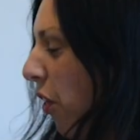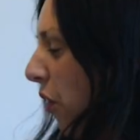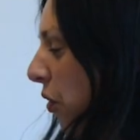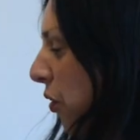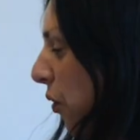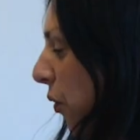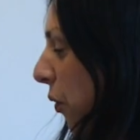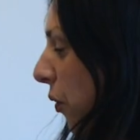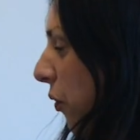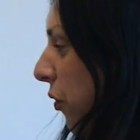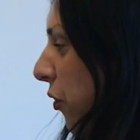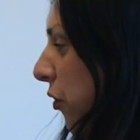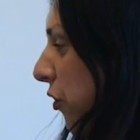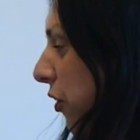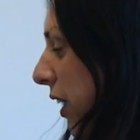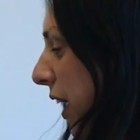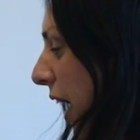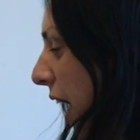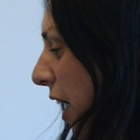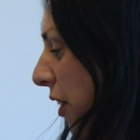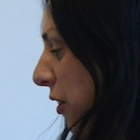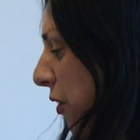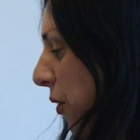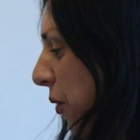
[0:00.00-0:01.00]
Those three
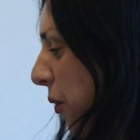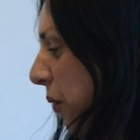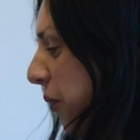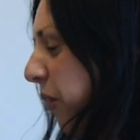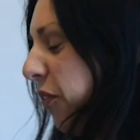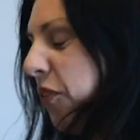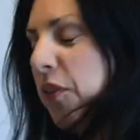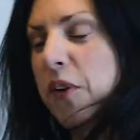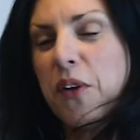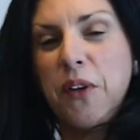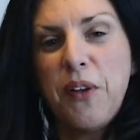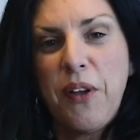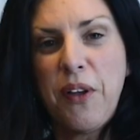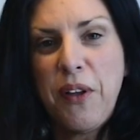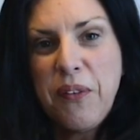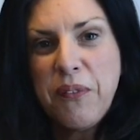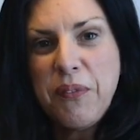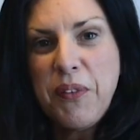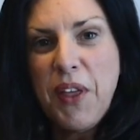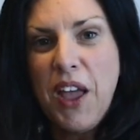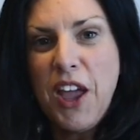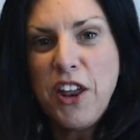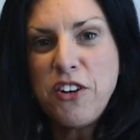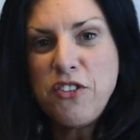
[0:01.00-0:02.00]
arrows
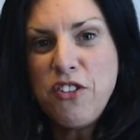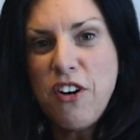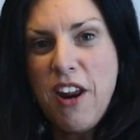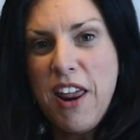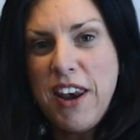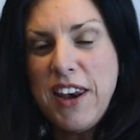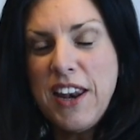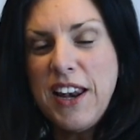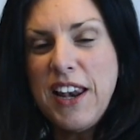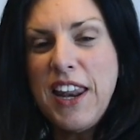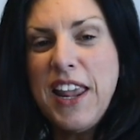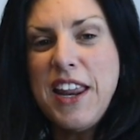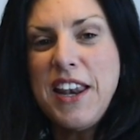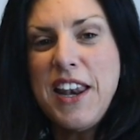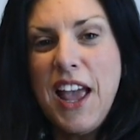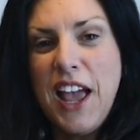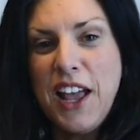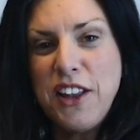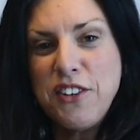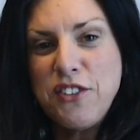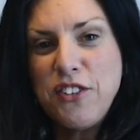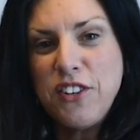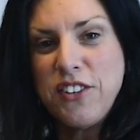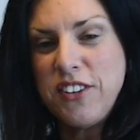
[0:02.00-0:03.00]
adrenaline,
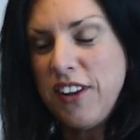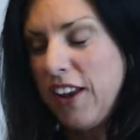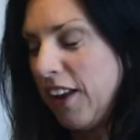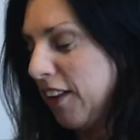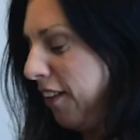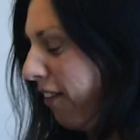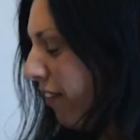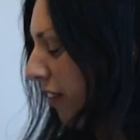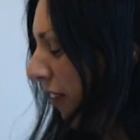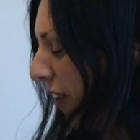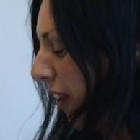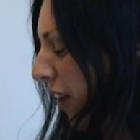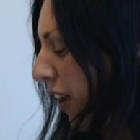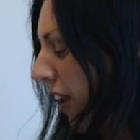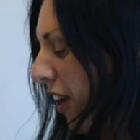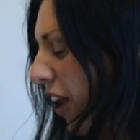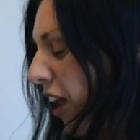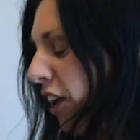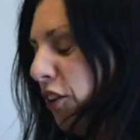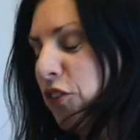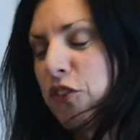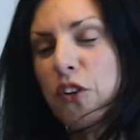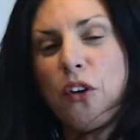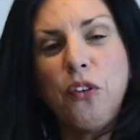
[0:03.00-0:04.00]
angiotensin, and
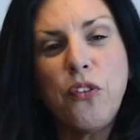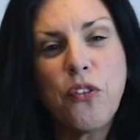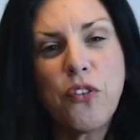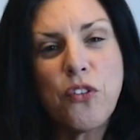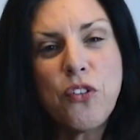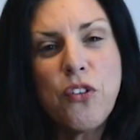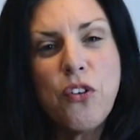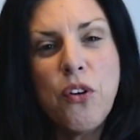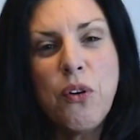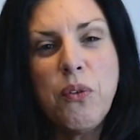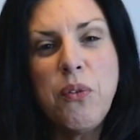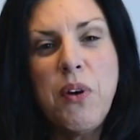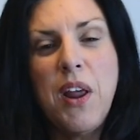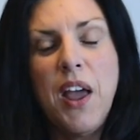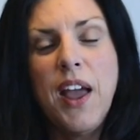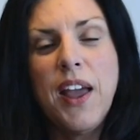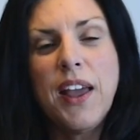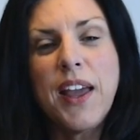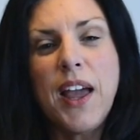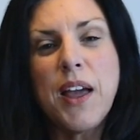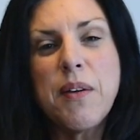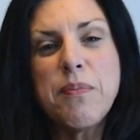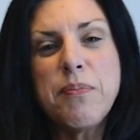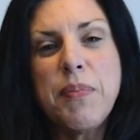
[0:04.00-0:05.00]
aldosterone
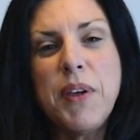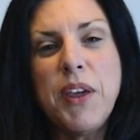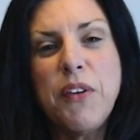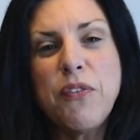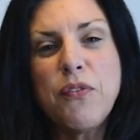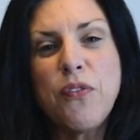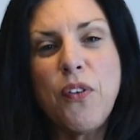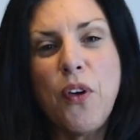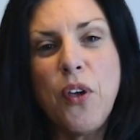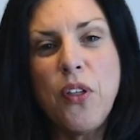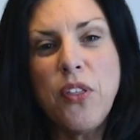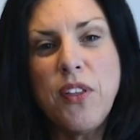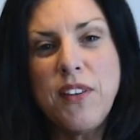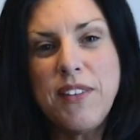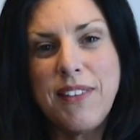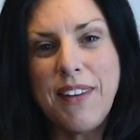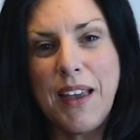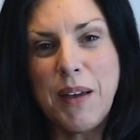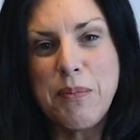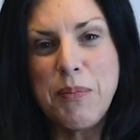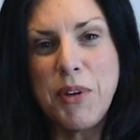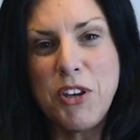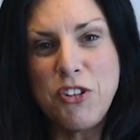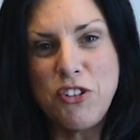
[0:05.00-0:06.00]
can be further
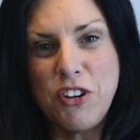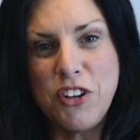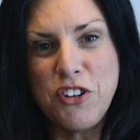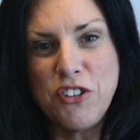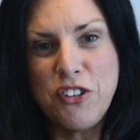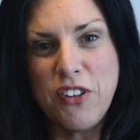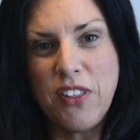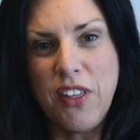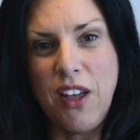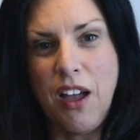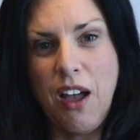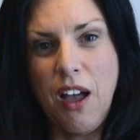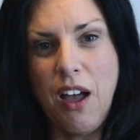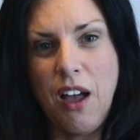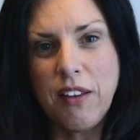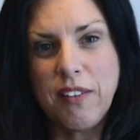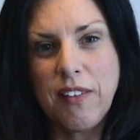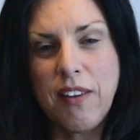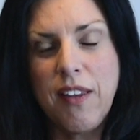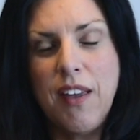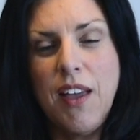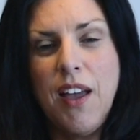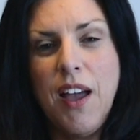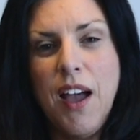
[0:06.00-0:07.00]
damage into the
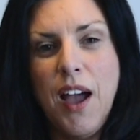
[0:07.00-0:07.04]
heart,